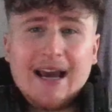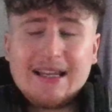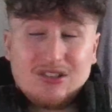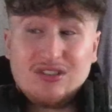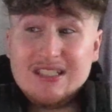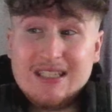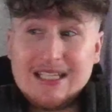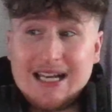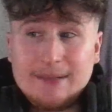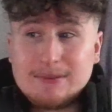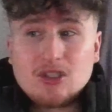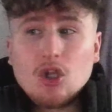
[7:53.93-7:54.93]
And as you've seen in the
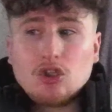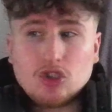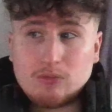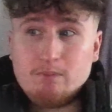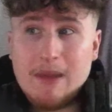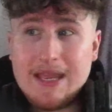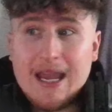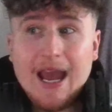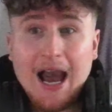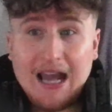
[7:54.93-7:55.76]
clips, it's not just me.